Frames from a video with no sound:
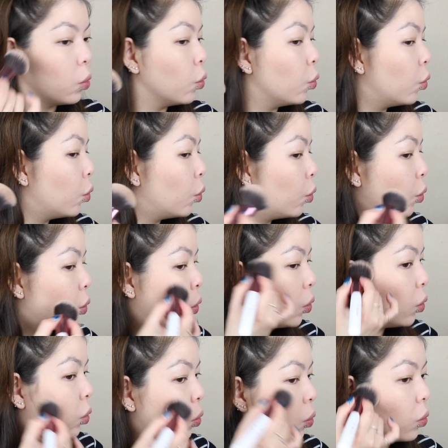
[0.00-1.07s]

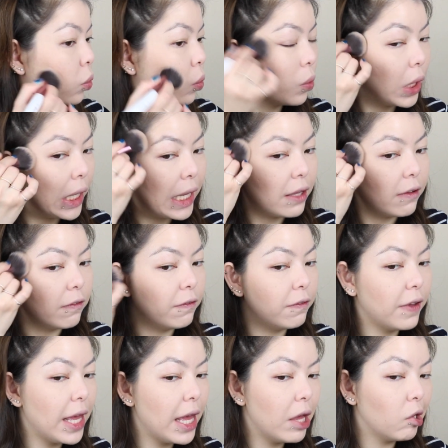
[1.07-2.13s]
Ooh,
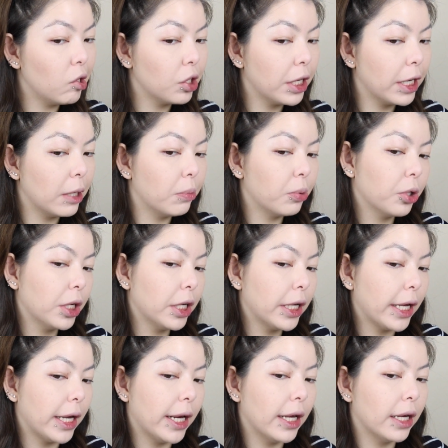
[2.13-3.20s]
very
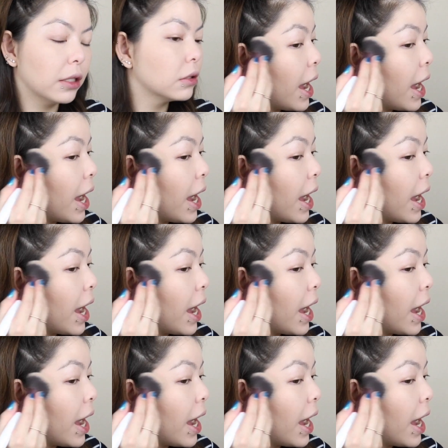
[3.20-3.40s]
pretty.